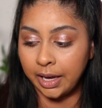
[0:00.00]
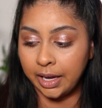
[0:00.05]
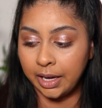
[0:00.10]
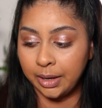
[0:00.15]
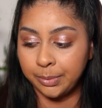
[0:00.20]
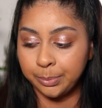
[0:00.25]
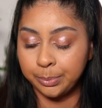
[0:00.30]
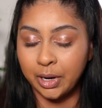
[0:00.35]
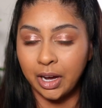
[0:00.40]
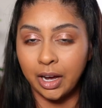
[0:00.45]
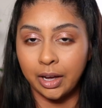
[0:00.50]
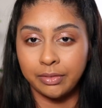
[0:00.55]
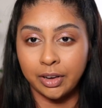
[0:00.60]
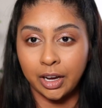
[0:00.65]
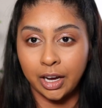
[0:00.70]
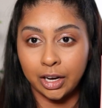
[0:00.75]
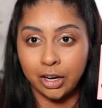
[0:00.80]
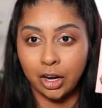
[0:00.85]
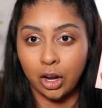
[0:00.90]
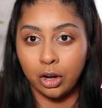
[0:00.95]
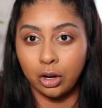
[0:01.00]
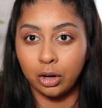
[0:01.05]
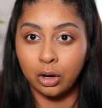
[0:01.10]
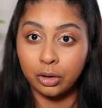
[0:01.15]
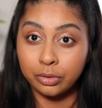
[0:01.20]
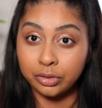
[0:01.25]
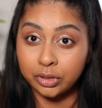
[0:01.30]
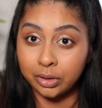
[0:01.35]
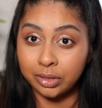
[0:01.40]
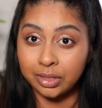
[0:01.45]
um, but I've heard a lot
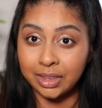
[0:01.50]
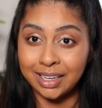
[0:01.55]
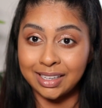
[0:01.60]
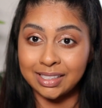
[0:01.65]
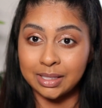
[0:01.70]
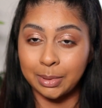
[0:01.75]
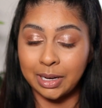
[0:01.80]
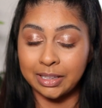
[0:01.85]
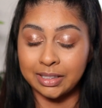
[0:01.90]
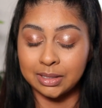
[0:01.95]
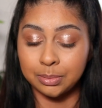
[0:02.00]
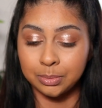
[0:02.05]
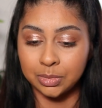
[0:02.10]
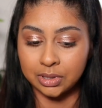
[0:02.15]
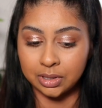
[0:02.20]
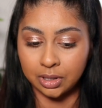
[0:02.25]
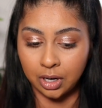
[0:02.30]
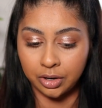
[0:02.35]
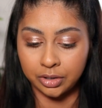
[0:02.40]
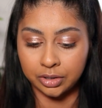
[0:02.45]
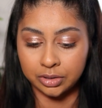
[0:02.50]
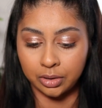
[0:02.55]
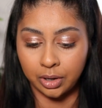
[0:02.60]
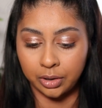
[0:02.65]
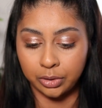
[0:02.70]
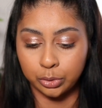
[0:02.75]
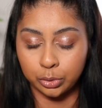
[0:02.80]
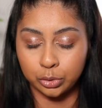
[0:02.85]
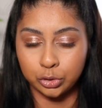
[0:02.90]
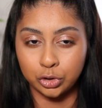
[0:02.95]
of good things about this mascara, so
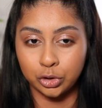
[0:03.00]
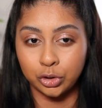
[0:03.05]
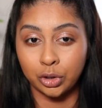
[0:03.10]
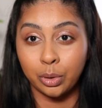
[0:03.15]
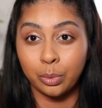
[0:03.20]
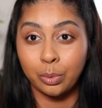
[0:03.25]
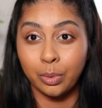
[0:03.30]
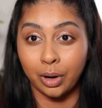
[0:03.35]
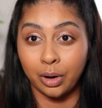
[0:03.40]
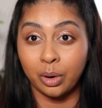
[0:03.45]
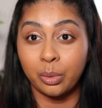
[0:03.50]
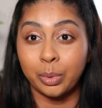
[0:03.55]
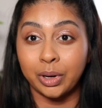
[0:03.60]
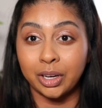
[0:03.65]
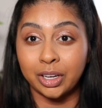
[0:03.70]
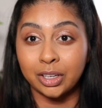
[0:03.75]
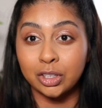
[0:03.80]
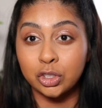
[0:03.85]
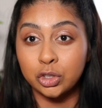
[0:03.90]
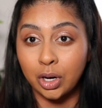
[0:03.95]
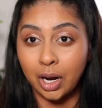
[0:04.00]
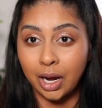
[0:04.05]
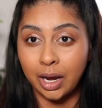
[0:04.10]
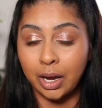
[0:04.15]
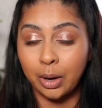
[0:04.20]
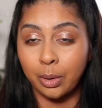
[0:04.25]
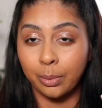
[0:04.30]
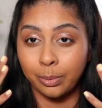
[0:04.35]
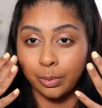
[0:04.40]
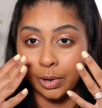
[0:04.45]
I thought, you know what, we're going to
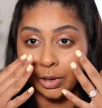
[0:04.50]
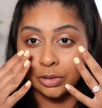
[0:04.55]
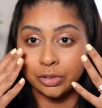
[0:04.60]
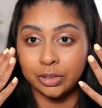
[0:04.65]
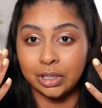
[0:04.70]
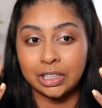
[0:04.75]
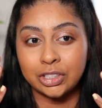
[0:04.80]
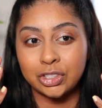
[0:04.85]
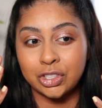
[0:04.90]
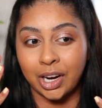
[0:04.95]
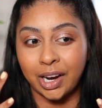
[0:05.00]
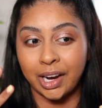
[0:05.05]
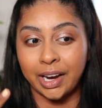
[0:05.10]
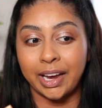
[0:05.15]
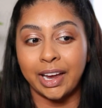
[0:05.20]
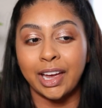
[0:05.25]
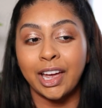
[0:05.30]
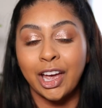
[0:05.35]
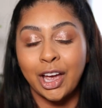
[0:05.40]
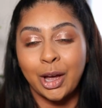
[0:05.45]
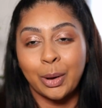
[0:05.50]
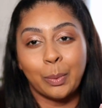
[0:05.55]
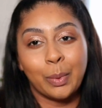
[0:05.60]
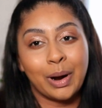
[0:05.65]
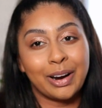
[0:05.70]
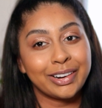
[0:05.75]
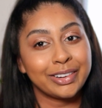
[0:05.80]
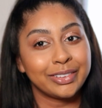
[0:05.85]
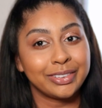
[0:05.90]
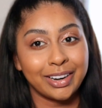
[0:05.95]
try one on each eye,
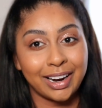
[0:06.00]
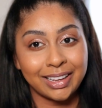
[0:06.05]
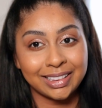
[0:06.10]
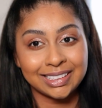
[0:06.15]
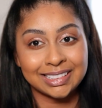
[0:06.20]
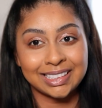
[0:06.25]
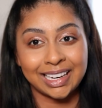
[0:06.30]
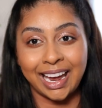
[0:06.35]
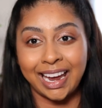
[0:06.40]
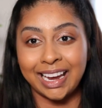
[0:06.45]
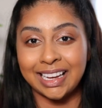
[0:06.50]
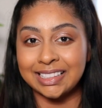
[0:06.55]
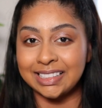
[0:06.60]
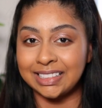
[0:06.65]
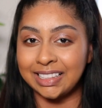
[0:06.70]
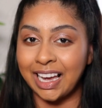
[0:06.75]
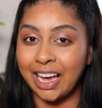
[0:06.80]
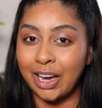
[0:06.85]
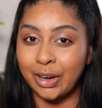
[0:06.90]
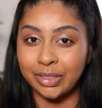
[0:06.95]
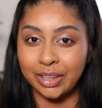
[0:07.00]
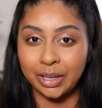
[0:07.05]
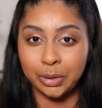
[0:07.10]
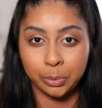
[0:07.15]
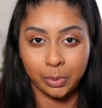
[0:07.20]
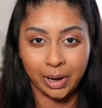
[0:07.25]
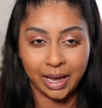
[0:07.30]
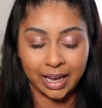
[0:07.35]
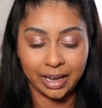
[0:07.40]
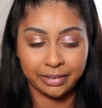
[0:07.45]
wear it throughout the day, see how they
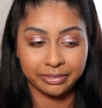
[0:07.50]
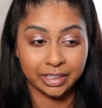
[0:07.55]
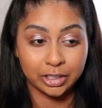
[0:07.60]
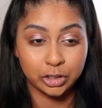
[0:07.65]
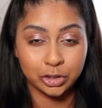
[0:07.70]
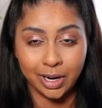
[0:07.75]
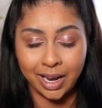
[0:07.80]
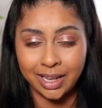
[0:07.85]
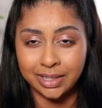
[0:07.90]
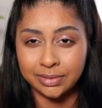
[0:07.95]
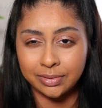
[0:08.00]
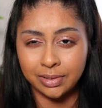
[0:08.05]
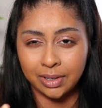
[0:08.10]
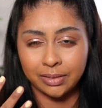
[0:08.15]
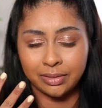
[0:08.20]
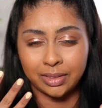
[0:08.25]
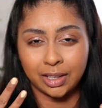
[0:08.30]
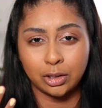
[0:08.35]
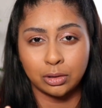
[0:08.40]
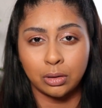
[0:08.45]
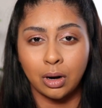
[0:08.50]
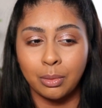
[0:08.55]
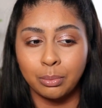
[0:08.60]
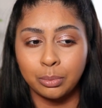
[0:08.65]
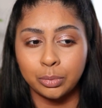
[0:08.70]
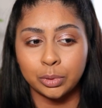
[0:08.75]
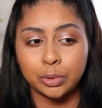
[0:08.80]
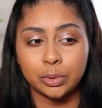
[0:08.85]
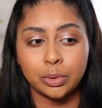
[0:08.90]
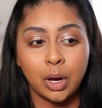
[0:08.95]
wear they transfer, if they
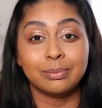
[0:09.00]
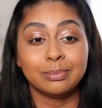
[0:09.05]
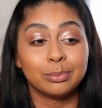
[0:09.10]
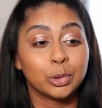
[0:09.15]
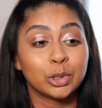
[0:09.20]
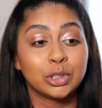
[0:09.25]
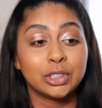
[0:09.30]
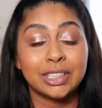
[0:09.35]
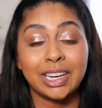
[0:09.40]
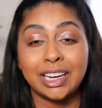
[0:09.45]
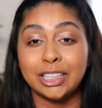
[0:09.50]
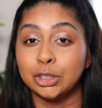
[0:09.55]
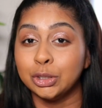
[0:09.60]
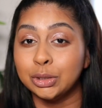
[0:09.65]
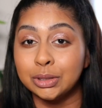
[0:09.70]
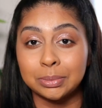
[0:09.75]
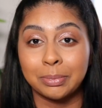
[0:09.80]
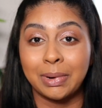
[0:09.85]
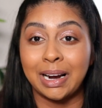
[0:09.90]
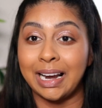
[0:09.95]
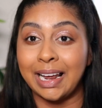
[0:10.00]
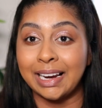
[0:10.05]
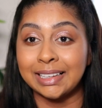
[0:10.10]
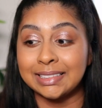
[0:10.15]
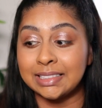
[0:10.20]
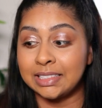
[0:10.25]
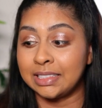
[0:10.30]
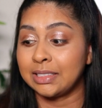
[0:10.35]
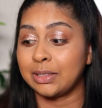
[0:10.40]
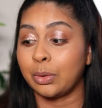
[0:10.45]
crumble, what do they do to my
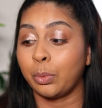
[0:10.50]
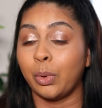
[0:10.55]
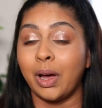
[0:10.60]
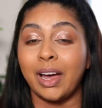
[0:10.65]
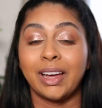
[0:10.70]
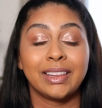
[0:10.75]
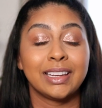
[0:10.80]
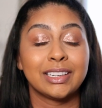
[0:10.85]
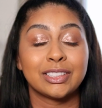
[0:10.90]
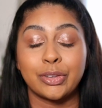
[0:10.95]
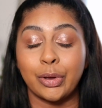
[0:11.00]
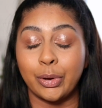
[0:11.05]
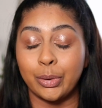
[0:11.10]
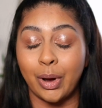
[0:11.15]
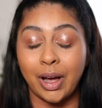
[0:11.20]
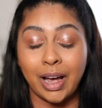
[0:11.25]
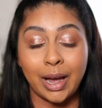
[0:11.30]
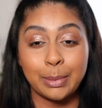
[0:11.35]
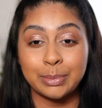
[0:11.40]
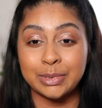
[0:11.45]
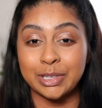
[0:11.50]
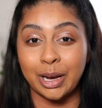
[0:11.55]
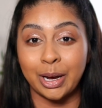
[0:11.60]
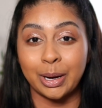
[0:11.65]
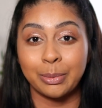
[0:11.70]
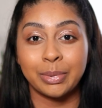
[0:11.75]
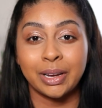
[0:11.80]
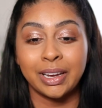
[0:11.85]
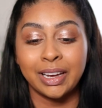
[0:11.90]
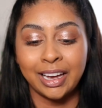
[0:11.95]
lashes or why are they so hyped
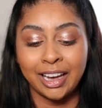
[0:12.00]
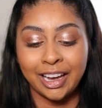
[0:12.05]
up?